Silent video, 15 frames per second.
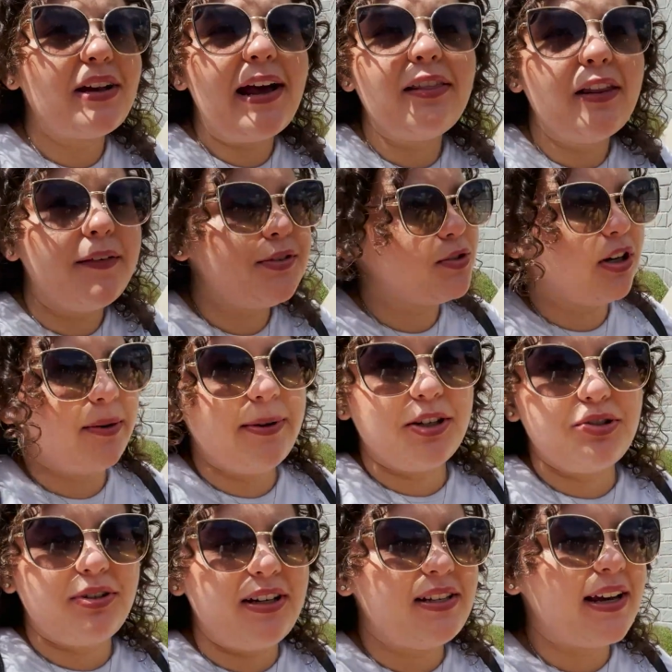I love Storybook
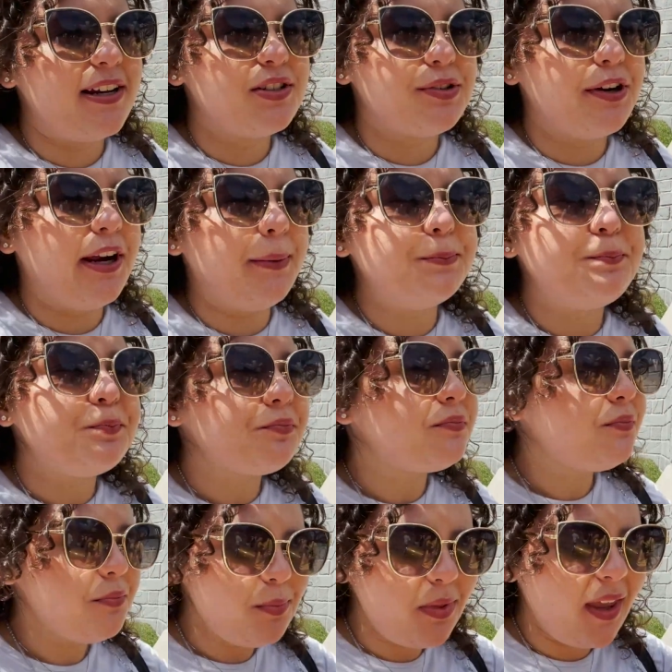Treats ice cream,
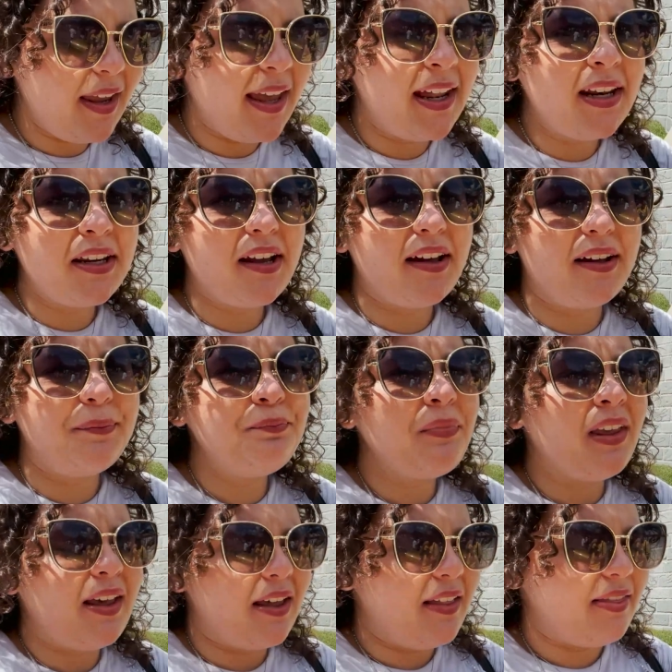and uh,
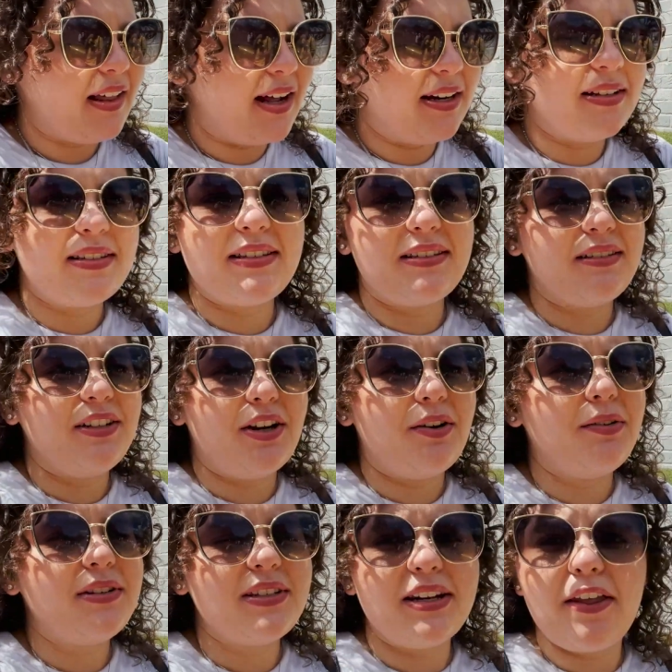that is, you
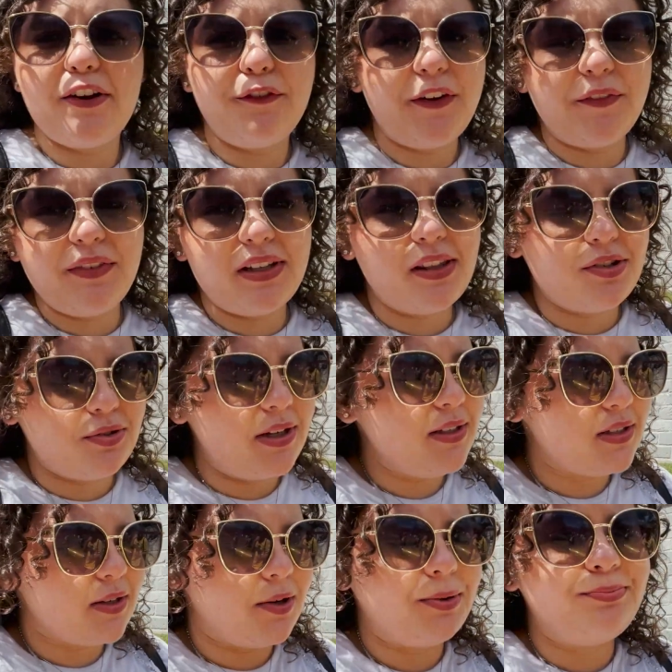know, it's another fiftieth
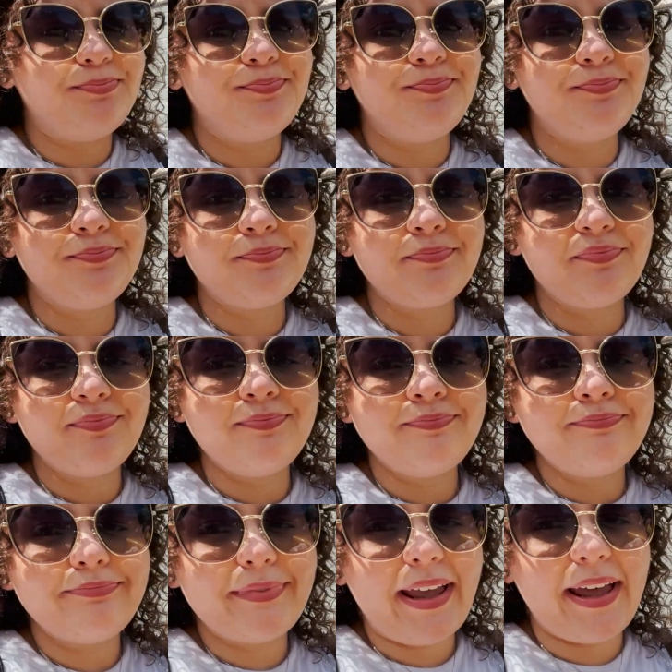treat, so
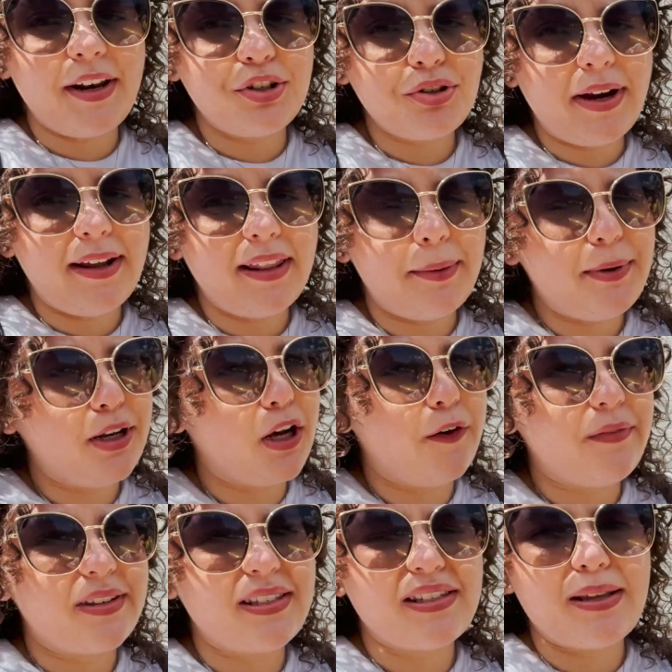I had to try it. Let me know
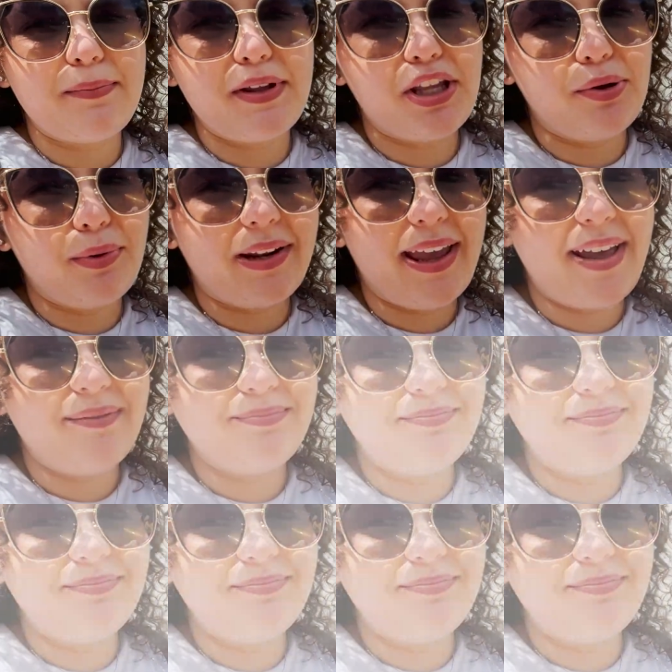if this is something you would get.